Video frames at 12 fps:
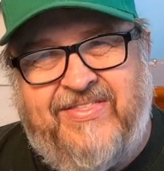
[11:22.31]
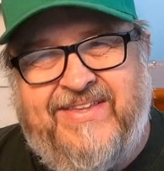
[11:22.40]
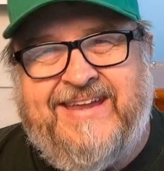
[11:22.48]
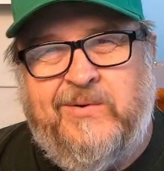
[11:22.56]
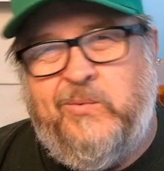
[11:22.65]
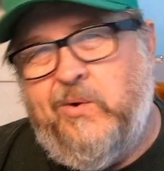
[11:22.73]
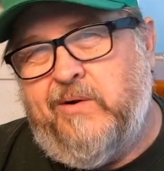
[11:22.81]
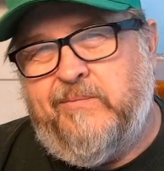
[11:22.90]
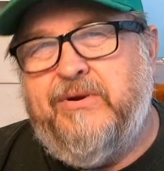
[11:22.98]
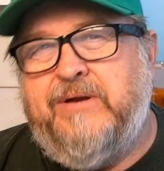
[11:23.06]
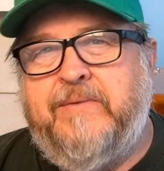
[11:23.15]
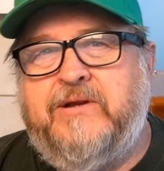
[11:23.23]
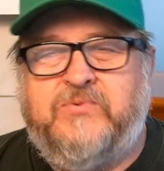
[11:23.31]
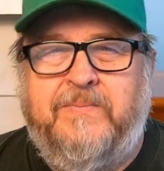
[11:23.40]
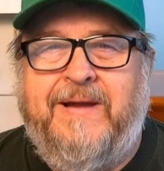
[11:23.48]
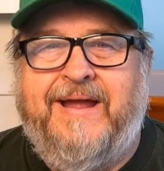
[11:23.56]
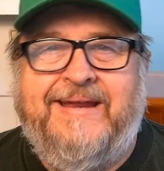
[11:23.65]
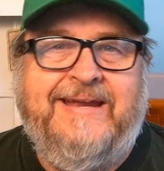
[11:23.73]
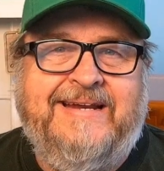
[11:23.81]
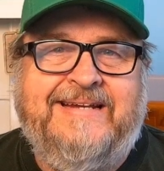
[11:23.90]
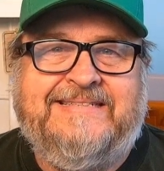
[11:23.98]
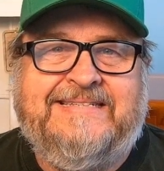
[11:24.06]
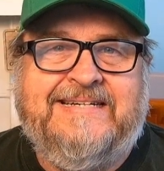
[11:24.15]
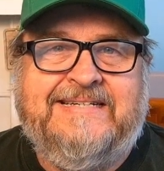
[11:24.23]
it'll work pretty much without any
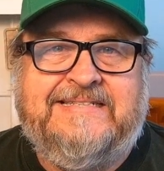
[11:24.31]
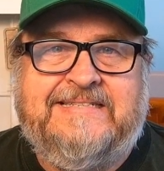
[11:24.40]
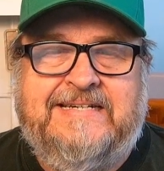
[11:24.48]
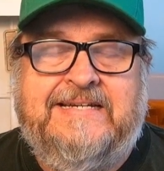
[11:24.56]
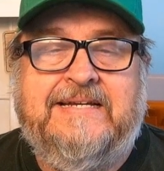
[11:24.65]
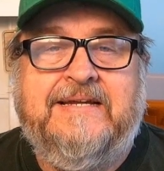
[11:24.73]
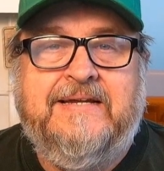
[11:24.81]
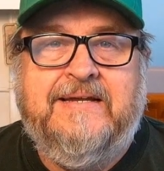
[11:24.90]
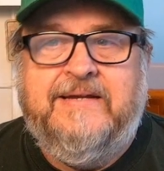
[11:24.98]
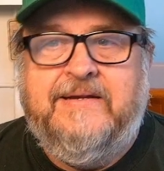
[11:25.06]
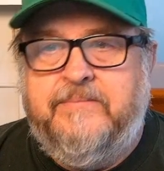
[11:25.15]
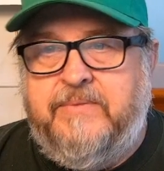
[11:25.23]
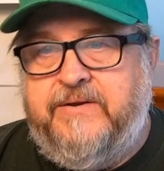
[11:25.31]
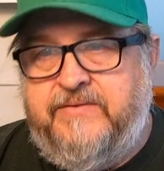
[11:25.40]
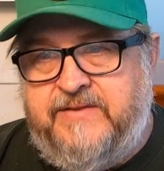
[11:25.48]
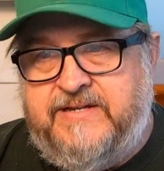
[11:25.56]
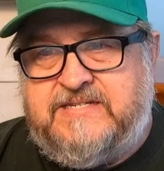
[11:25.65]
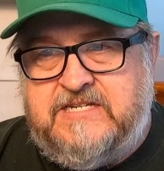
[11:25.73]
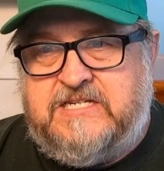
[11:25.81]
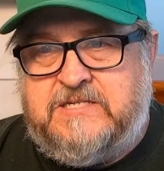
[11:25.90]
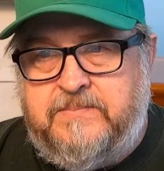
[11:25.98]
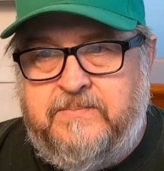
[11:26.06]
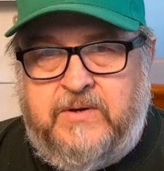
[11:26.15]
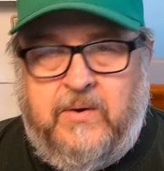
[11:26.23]
CNC, but this is,
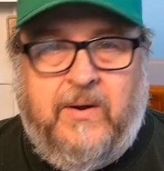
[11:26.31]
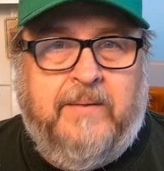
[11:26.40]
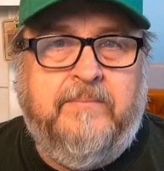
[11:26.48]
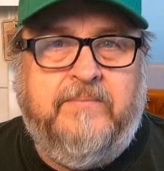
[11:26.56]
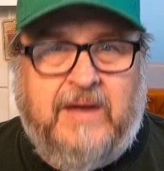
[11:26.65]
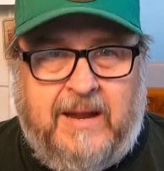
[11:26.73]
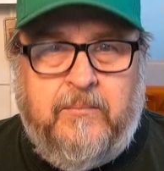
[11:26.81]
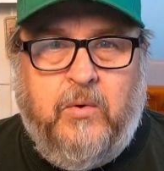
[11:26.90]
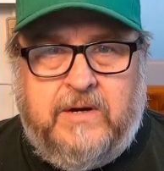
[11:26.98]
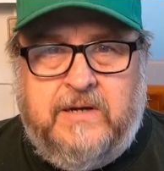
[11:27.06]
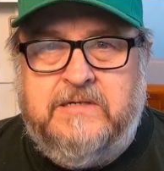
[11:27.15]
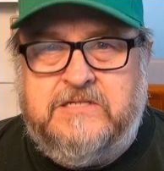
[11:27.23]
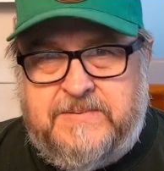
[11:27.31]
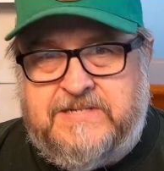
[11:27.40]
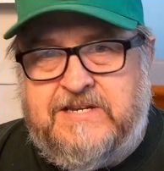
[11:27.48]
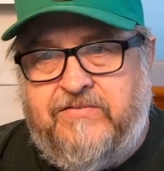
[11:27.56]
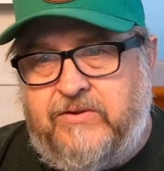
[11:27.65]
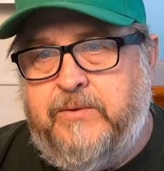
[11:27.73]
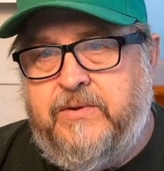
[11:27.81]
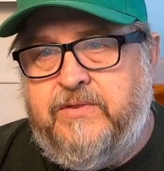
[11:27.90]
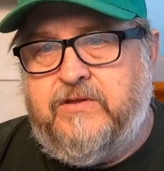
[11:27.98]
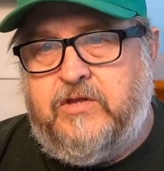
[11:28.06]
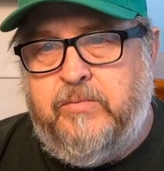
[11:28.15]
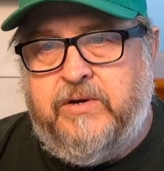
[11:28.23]
I'm working specifically with
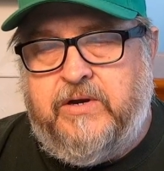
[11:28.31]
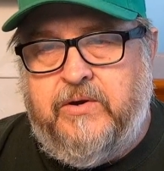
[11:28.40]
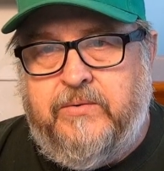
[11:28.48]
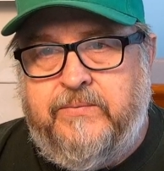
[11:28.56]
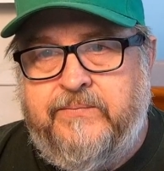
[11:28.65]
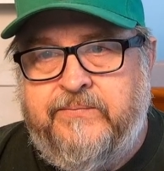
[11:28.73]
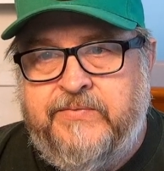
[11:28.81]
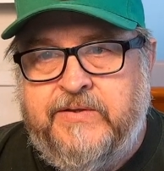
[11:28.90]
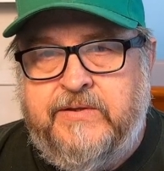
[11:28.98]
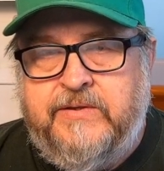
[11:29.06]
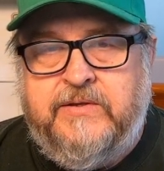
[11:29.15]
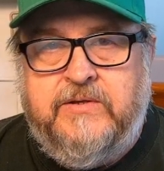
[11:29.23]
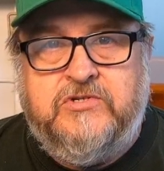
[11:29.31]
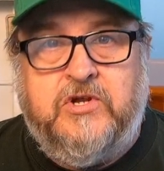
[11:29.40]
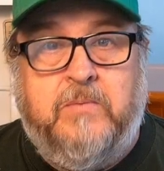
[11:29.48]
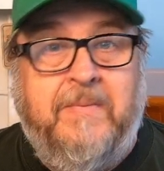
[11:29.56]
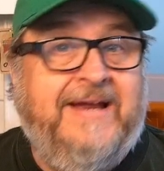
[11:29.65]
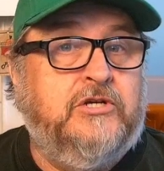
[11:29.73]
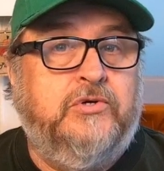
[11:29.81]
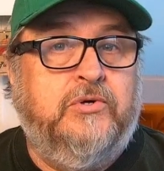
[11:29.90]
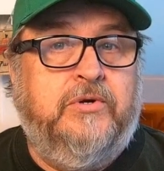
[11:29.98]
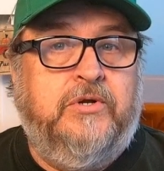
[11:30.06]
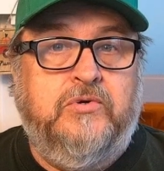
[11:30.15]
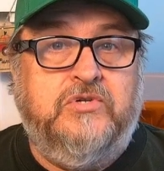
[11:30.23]
the CubiCo. So make sure
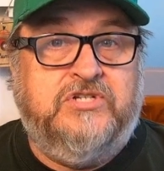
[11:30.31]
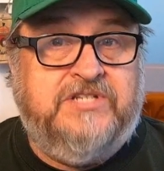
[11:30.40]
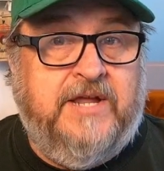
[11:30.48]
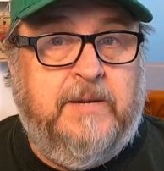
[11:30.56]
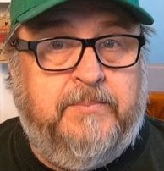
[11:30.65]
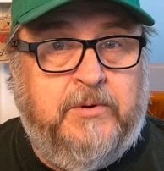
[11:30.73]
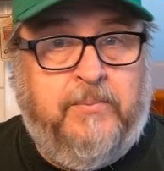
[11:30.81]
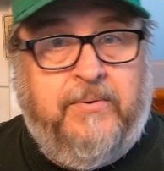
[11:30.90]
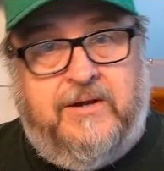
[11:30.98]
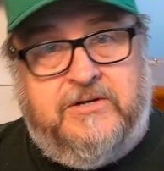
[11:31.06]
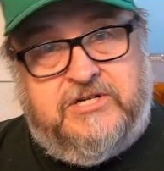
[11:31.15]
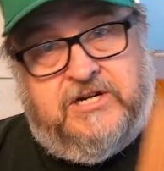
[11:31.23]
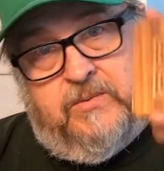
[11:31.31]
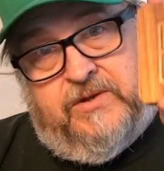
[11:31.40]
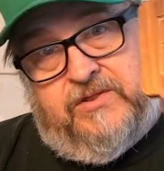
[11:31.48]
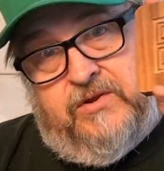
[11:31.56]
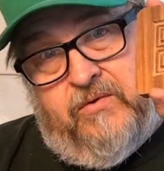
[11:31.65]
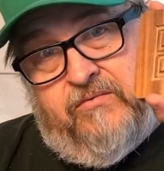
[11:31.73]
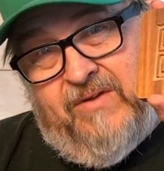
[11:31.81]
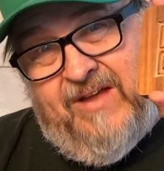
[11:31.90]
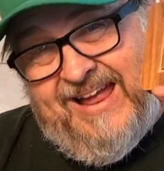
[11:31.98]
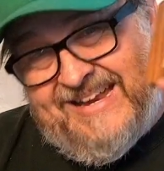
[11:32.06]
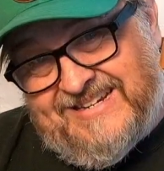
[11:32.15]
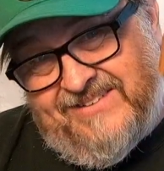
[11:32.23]
you set up your project with your
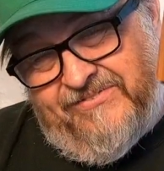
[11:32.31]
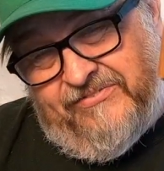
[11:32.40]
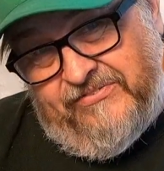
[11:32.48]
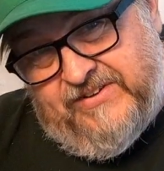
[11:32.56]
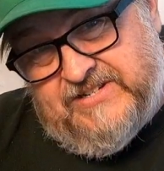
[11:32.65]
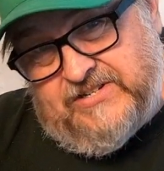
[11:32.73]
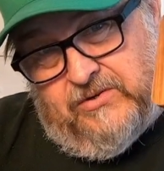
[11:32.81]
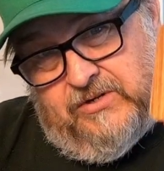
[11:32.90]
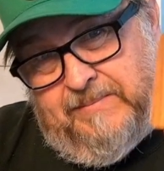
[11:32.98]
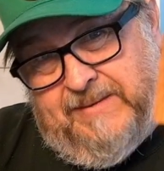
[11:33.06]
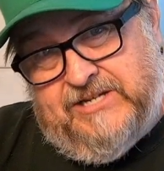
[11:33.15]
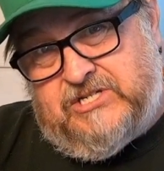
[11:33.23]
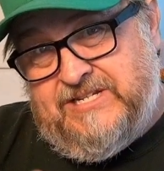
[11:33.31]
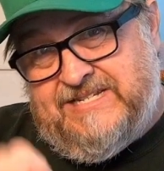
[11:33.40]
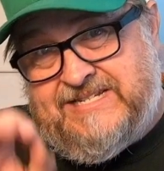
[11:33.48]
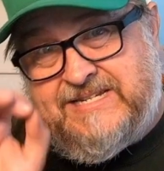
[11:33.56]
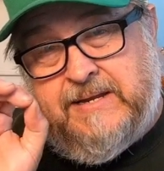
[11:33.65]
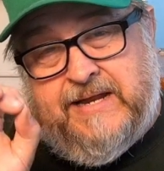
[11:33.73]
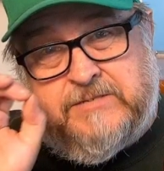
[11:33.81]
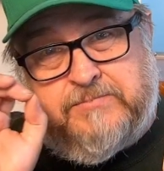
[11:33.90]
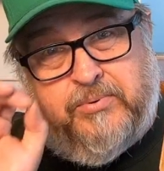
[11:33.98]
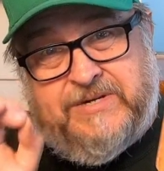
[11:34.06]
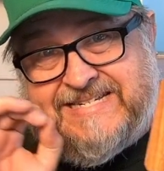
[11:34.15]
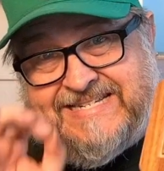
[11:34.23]
physical dimensions as
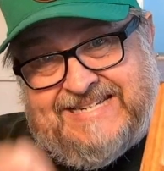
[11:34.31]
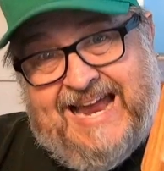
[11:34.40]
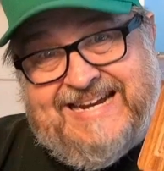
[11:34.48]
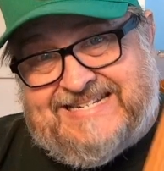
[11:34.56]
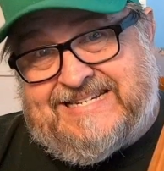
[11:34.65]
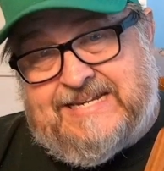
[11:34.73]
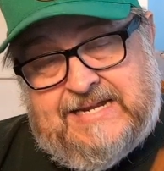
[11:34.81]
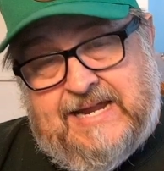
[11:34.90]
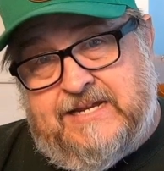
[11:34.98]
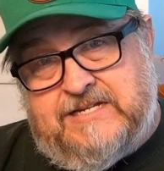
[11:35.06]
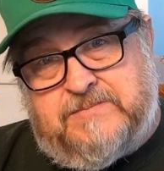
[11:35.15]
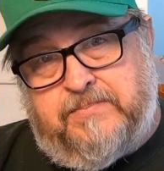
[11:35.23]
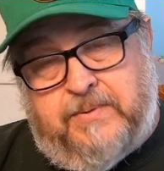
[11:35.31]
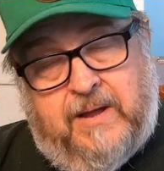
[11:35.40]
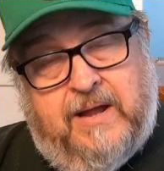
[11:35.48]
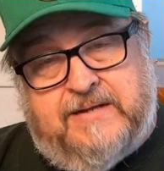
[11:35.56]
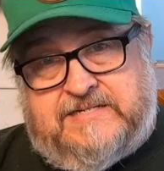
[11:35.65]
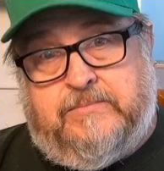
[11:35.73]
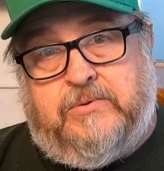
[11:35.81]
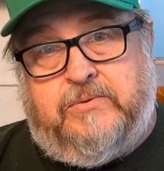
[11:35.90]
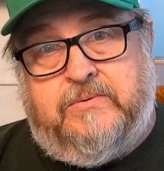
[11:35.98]
precisely as possible.